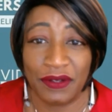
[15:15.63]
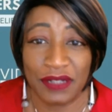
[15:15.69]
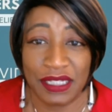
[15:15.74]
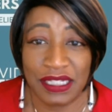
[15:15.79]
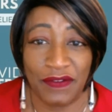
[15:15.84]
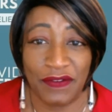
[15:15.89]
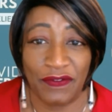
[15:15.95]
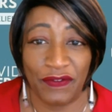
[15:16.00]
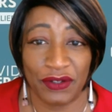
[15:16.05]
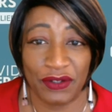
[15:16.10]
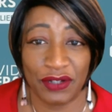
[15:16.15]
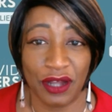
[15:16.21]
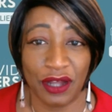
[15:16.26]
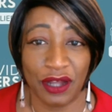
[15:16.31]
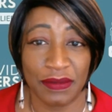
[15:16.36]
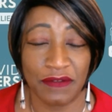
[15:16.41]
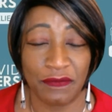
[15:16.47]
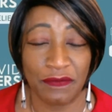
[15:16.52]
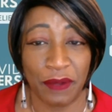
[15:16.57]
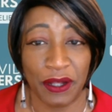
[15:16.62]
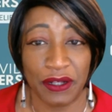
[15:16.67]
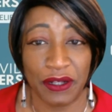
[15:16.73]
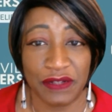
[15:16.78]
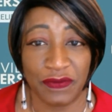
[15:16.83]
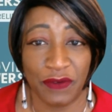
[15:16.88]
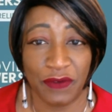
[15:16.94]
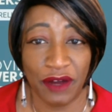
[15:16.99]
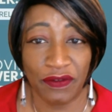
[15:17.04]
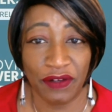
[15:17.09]
different types of
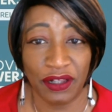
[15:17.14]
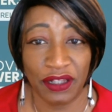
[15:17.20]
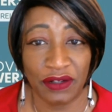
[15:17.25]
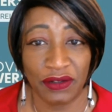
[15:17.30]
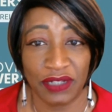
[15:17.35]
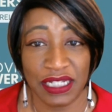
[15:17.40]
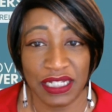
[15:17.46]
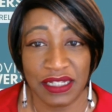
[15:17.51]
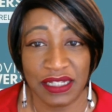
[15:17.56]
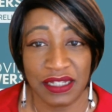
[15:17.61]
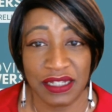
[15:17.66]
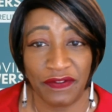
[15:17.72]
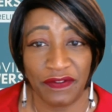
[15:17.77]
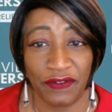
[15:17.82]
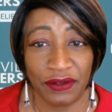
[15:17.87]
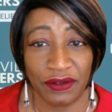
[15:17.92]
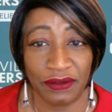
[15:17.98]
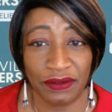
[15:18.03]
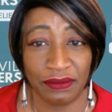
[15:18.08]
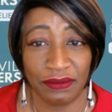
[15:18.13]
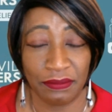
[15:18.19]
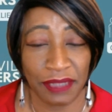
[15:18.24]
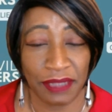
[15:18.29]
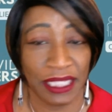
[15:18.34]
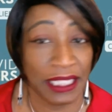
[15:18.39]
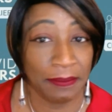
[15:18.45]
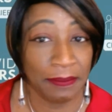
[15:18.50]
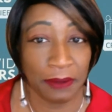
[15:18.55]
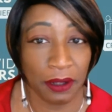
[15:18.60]
post-viral illness in different
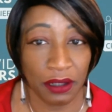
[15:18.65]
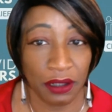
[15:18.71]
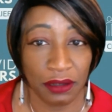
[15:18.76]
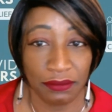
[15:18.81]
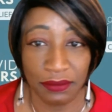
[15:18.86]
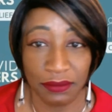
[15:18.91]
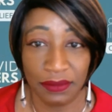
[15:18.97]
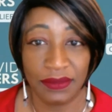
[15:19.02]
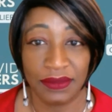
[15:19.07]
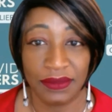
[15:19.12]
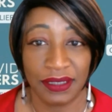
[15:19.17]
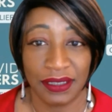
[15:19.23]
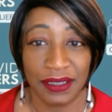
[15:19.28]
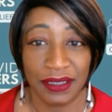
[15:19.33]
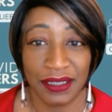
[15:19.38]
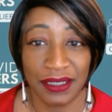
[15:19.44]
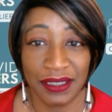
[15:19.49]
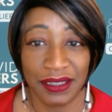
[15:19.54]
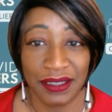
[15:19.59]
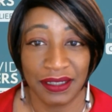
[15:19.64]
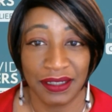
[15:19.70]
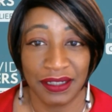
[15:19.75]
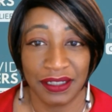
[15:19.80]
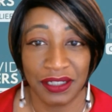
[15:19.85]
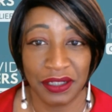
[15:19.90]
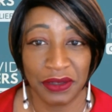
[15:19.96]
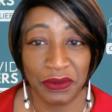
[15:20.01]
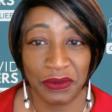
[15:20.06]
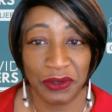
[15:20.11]
people. I
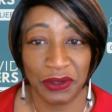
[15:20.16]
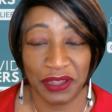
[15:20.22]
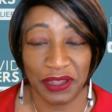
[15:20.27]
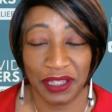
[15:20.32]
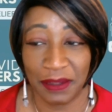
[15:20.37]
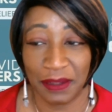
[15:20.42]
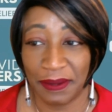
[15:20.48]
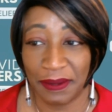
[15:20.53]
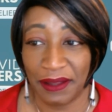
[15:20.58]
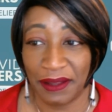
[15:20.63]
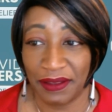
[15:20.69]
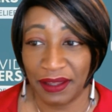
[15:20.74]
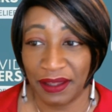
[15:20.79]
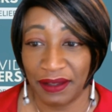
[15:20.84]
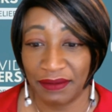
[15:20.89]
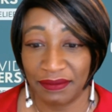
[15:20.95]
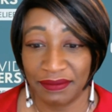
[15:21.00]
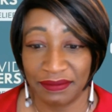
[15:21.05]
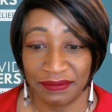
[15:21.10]
don't know what you think about that.